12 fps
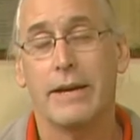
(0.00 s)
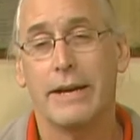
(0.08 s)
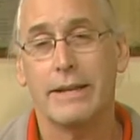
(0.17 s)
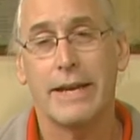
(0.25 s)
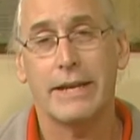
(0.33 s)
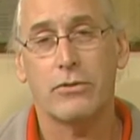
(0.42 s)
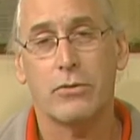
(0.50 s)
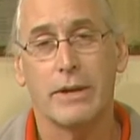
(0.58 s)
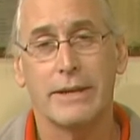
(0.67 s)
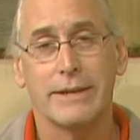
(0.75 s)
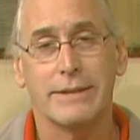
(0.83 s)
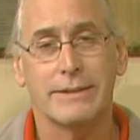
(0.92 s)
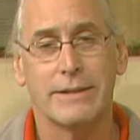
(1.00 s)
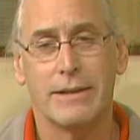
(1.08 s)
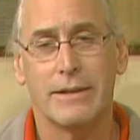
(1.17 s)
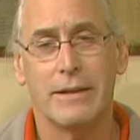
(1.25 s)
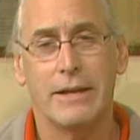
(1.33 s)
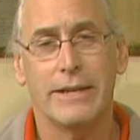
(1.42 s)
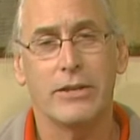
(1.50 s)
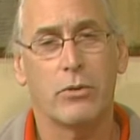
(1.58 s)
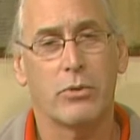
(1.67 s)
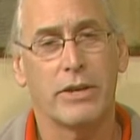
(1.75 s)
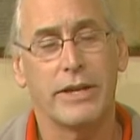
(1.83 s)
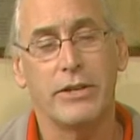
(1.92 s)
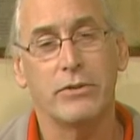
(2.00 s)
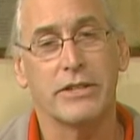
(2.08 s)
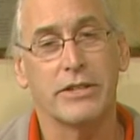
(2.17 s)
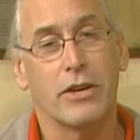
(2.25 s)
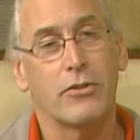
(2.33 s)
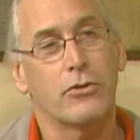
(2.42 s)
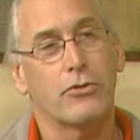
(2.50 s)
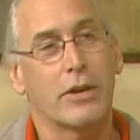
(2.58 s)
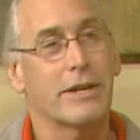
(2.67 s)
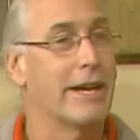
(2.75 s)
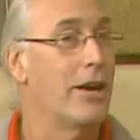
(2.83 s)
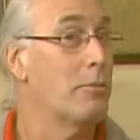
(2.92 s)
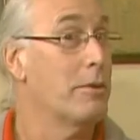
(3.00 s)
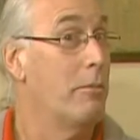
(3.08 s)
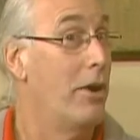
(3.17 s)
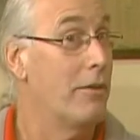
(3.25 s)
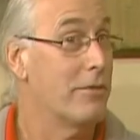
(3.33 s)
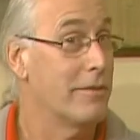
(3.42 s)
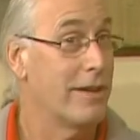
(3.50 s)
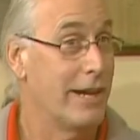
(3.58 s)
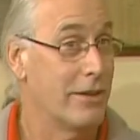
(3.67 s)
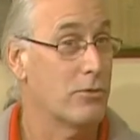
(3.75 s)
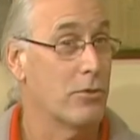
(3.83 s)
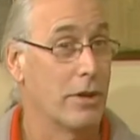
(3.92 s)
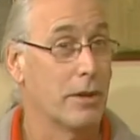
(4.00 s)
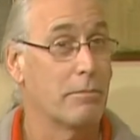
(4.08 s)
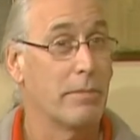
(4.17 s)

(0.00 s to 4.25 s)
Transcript: And that drug is, uh, you know, we're going to use another drug to help them off of that drug.